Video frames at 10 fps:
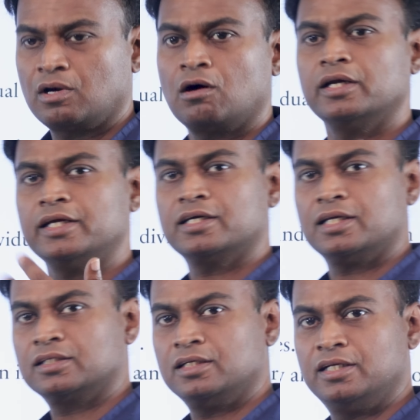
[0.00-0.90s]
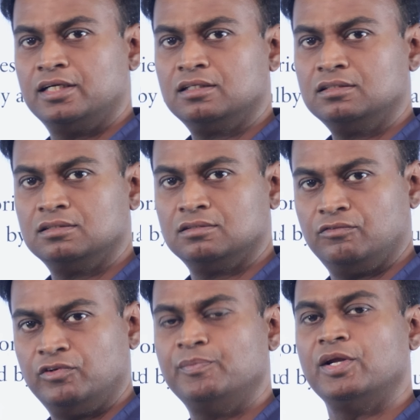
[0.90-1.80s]
Already collected data
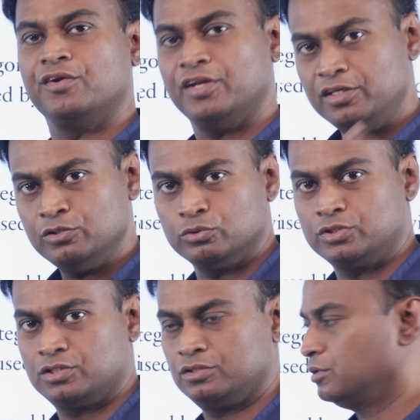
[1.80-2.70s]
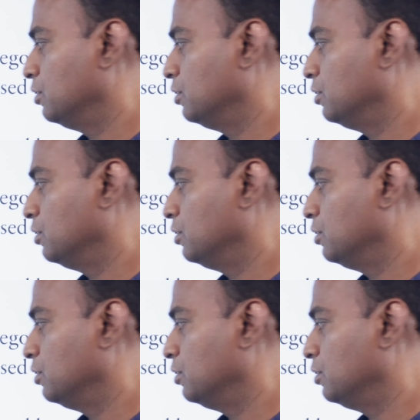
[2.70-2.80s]
will be reused,